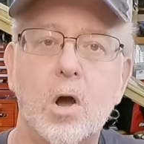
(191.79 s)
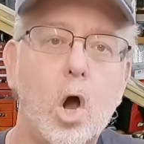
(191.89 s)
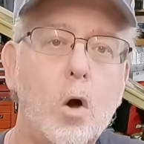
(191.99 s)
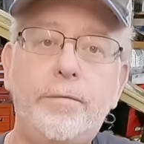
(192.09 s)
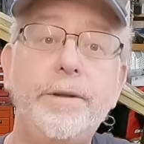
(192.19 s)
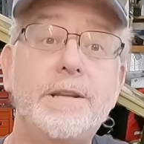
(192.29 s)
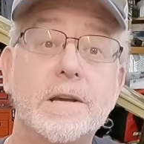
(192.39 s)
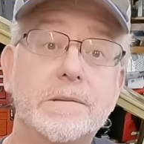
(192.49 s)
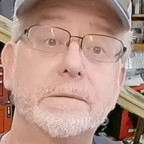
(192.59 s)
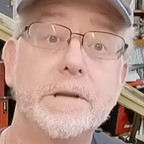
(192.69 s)
Hopefully it
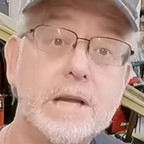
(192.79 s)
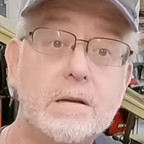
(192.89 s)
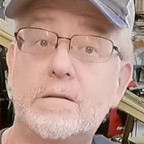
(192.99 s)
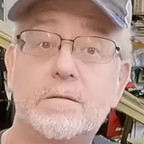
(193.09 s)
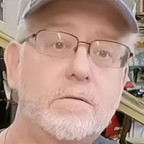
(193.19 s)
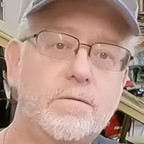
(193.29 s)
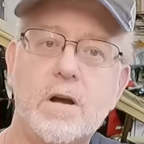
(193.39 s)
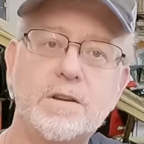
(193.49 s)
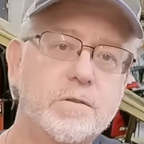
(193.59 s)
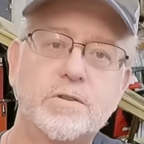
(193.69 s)
doesn't leak.
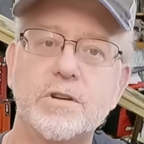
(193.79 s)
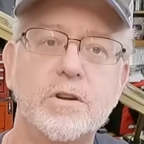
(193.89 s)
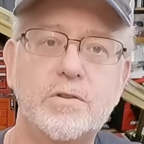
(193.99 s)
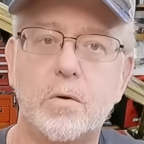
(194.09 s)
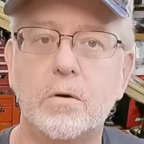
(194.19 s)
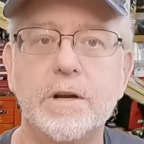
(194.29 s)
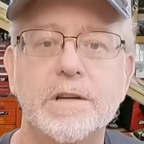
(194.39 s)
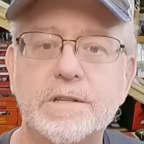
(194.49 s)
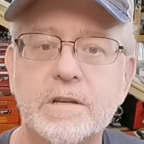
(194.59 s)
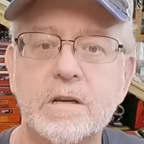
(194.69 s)
Chryslers are
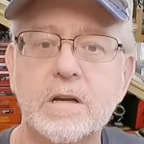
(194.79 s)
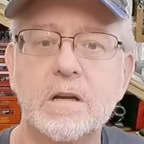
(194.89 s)
notorious.